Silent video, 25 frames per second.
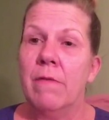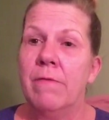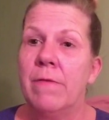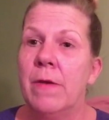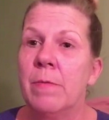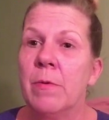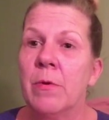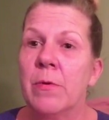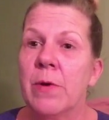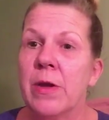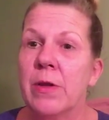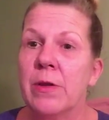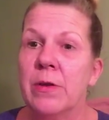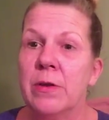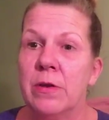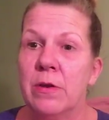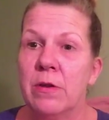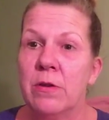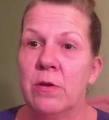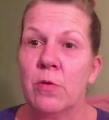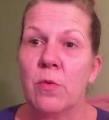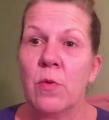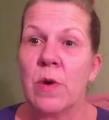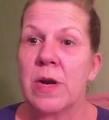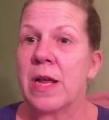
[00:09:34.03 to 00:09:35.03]
February
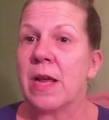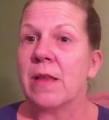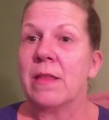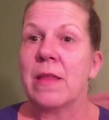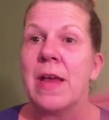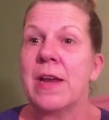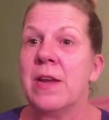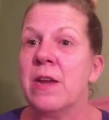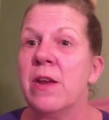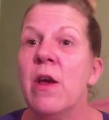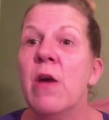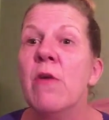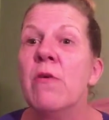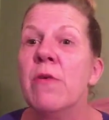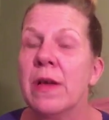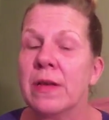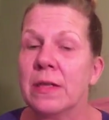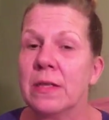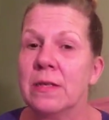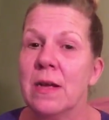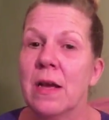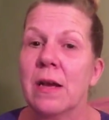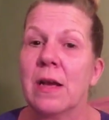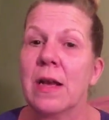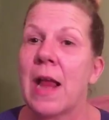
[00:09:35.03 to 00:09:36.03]
20th. I know
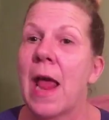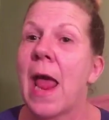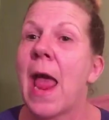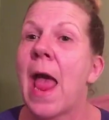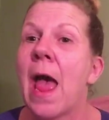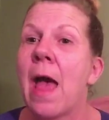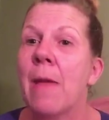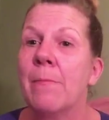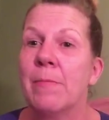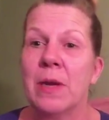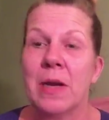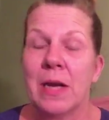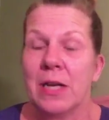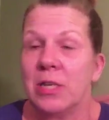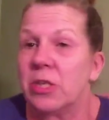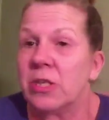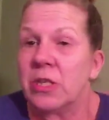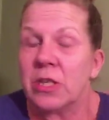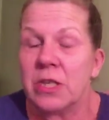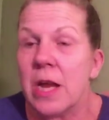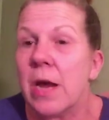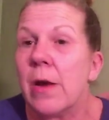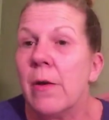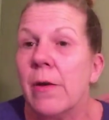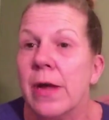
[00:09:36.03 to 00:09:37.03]
that's not going to happen. I
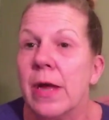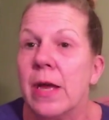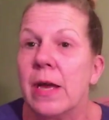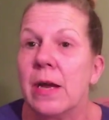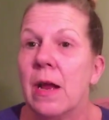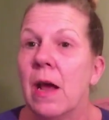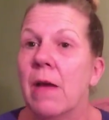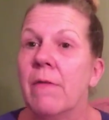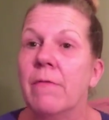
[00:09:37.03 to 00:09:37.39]
just know it.